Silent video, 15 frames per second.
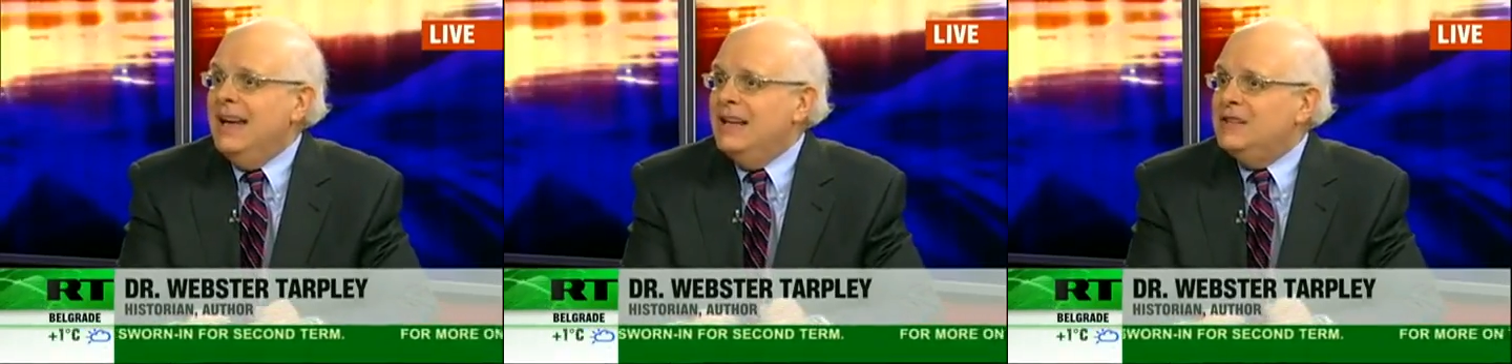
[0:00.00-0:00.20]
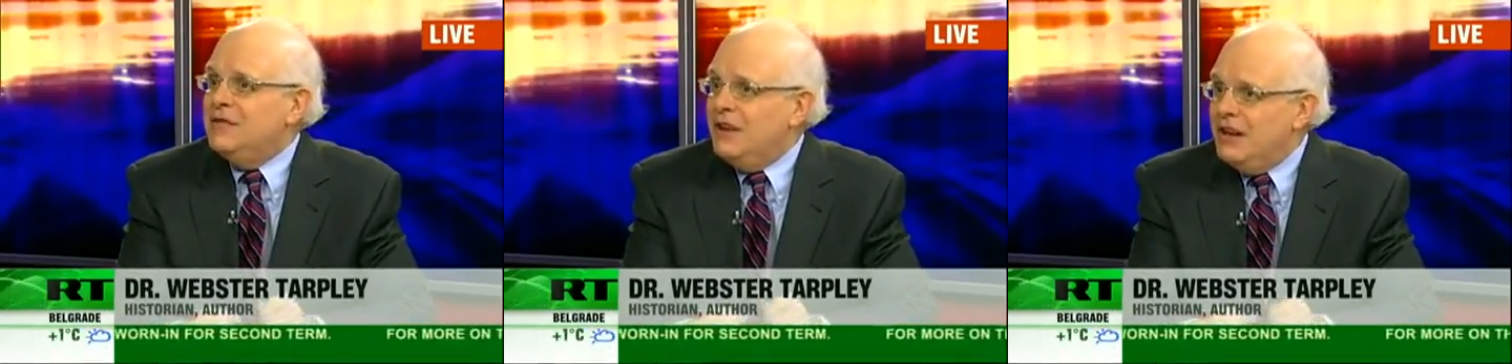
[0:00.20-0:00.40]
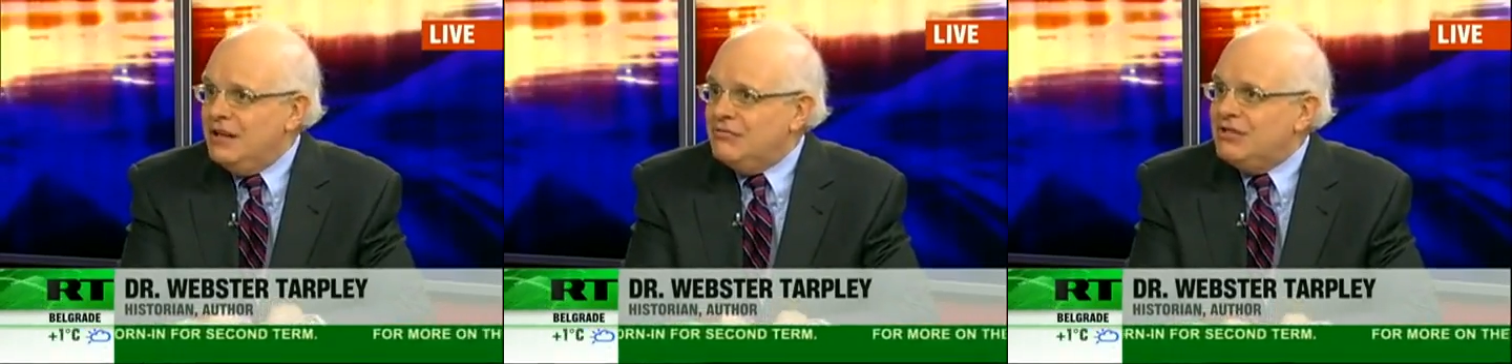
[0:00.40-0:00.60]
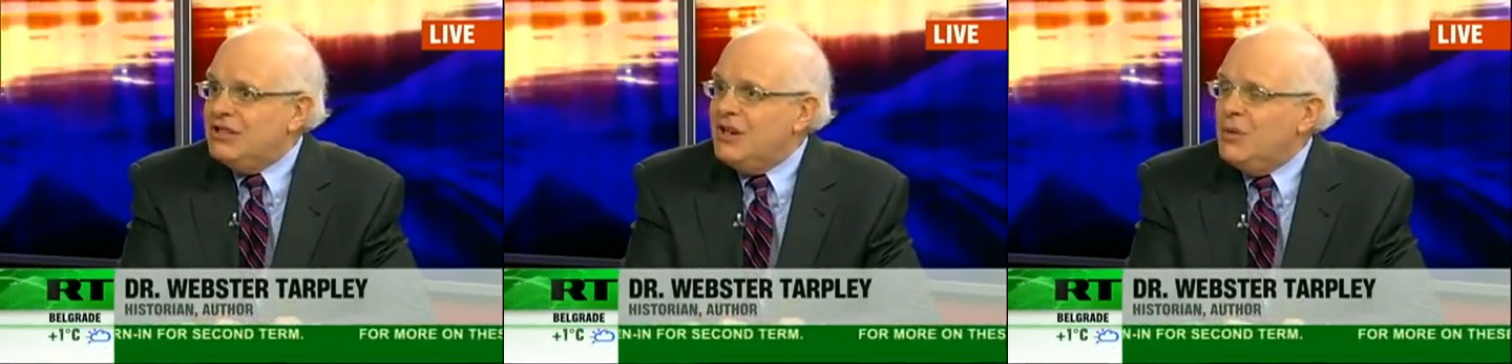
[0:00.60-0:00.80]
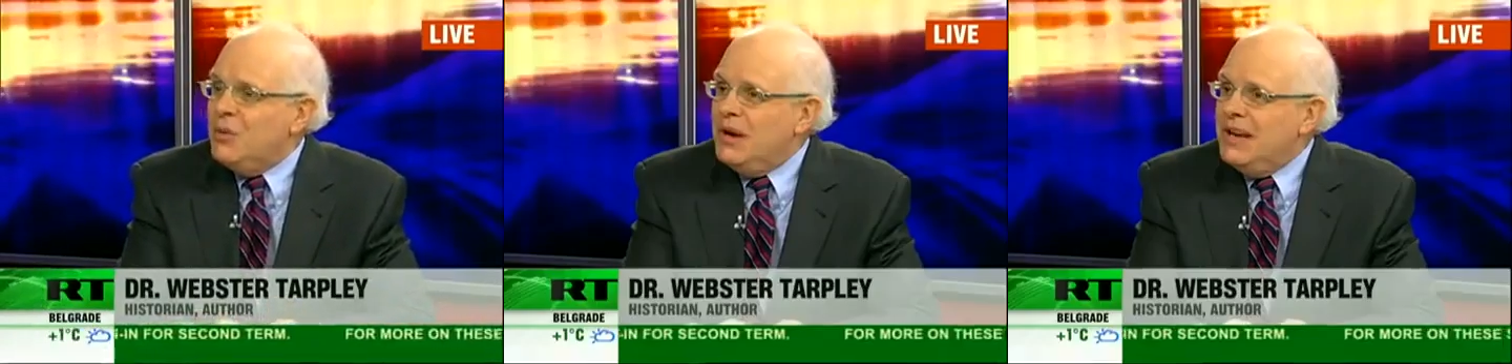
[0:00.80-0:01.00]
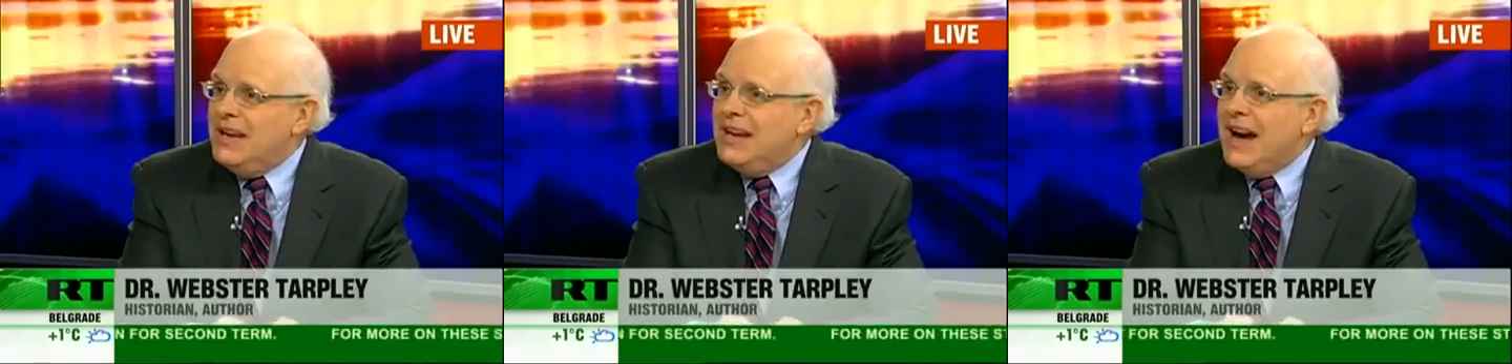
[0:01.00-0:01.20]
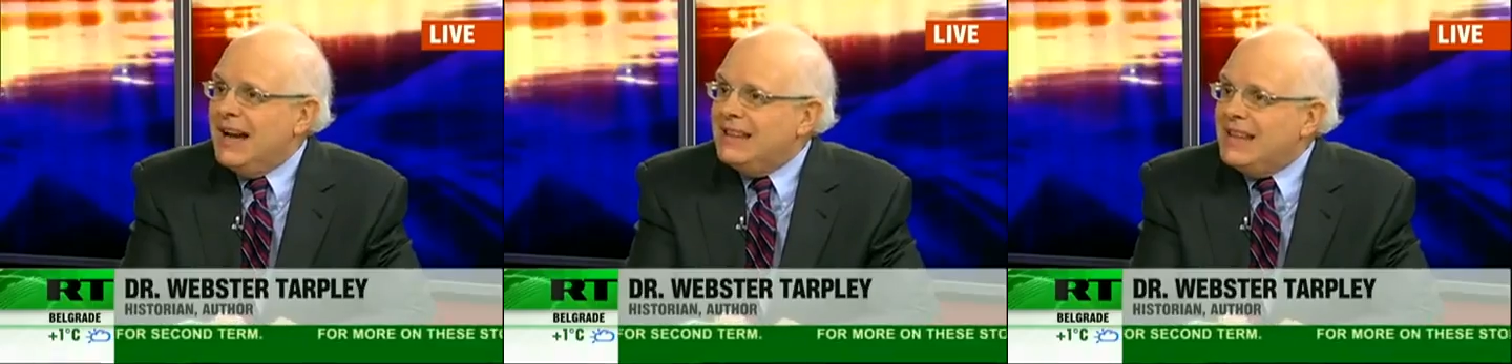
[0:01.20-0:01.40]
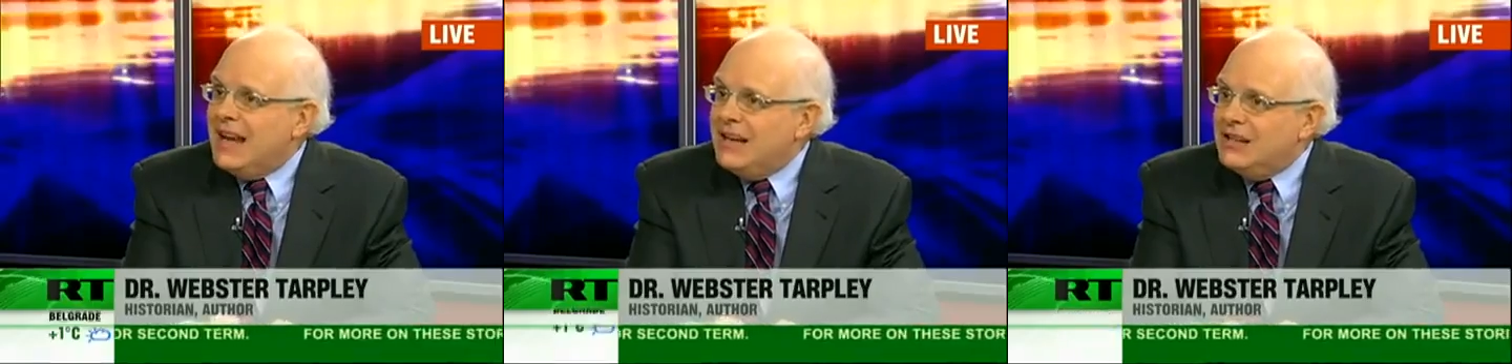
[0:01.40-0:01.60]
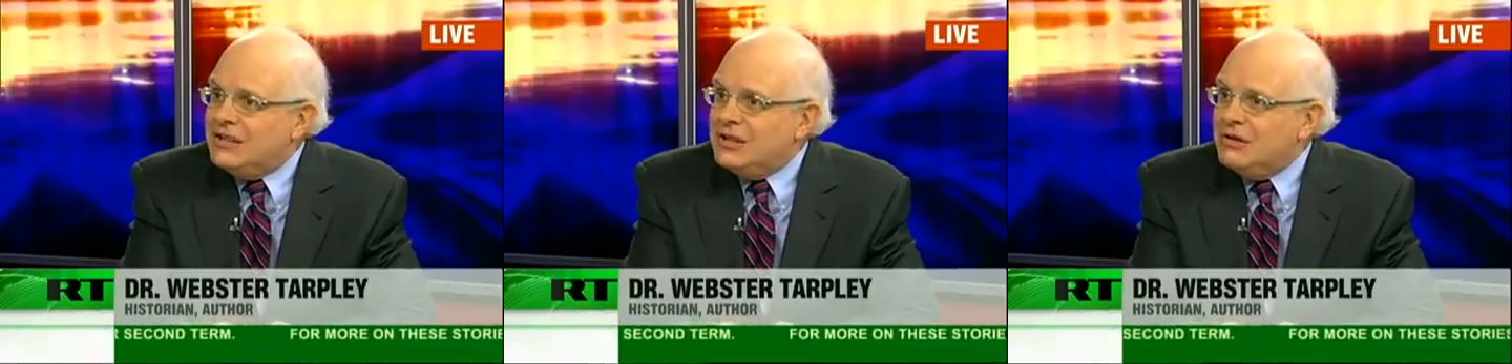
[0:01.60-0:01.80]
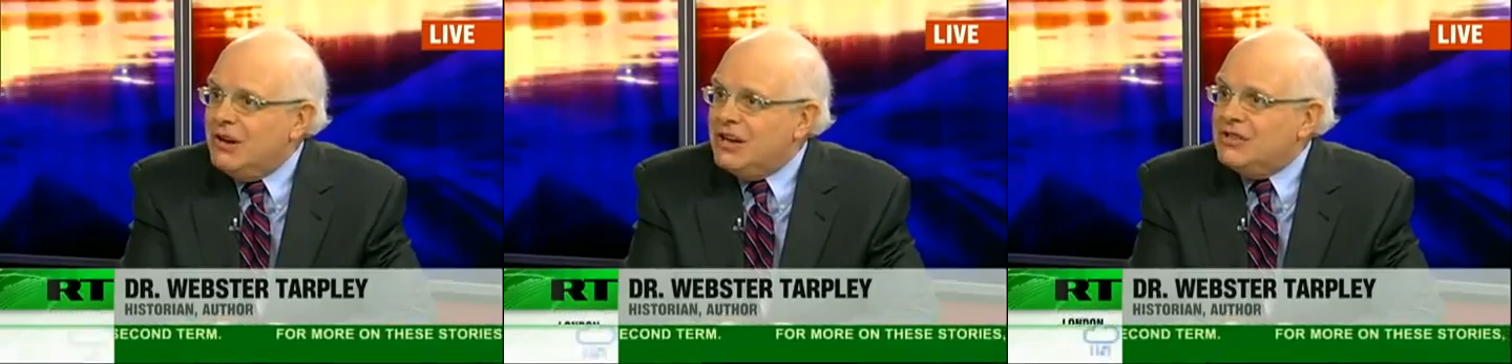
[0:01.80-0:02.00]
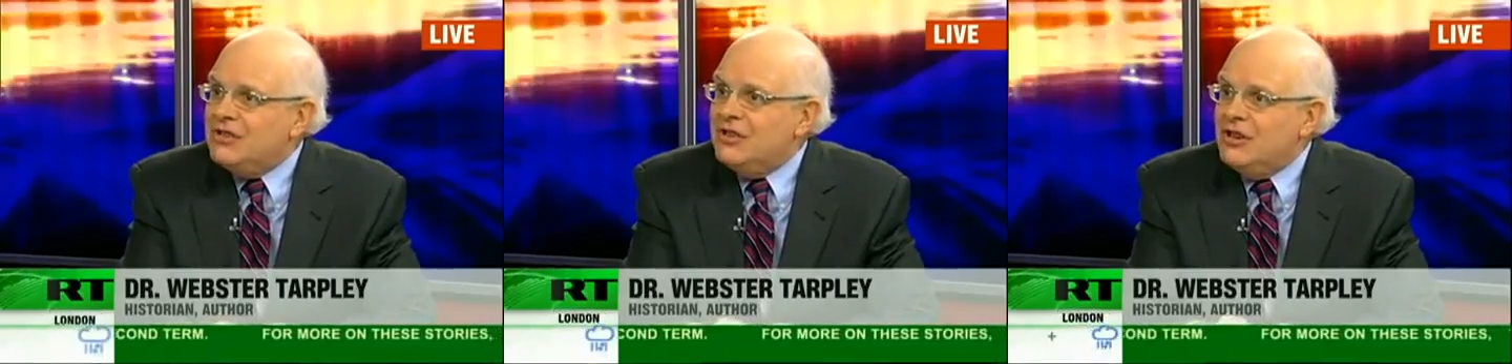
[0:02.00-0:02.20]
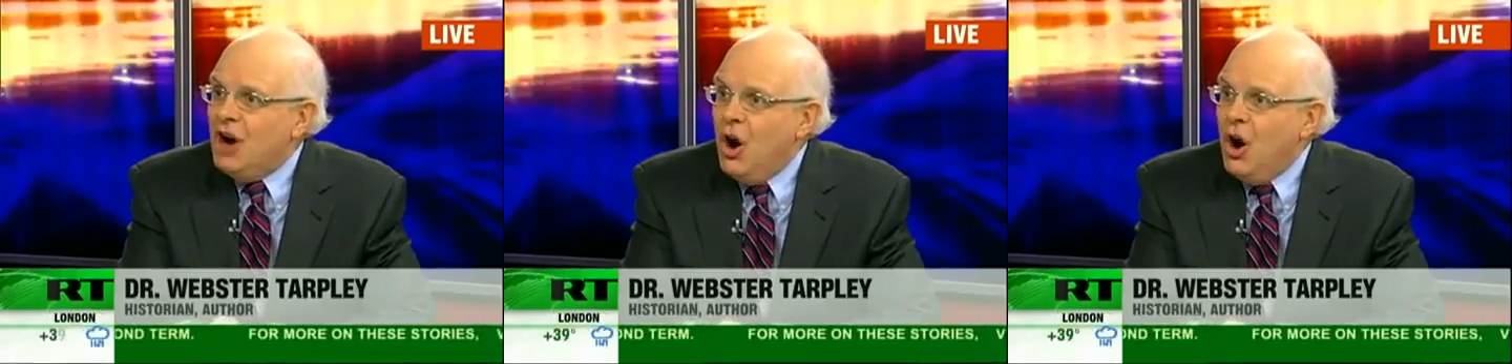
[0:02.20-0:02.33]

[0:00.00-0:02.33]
It's very interesting, when he got that insurrection